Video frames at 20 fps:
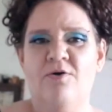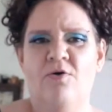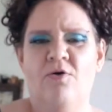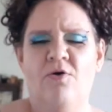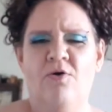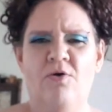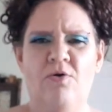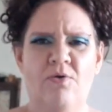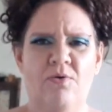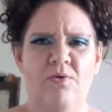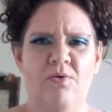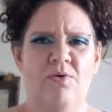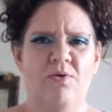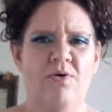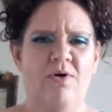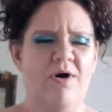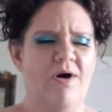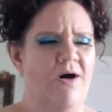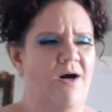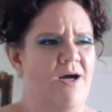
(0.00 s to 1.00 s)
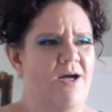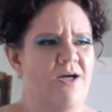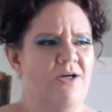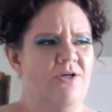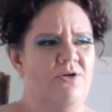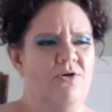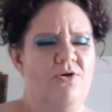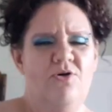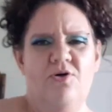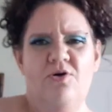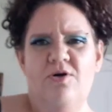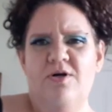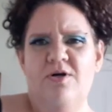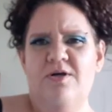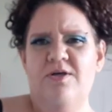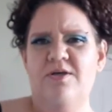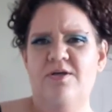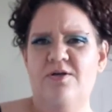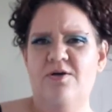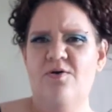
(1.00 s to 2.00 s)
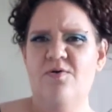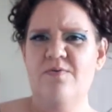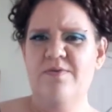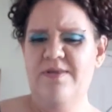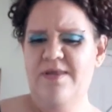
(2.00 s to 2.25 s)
oh, I can cook, you know,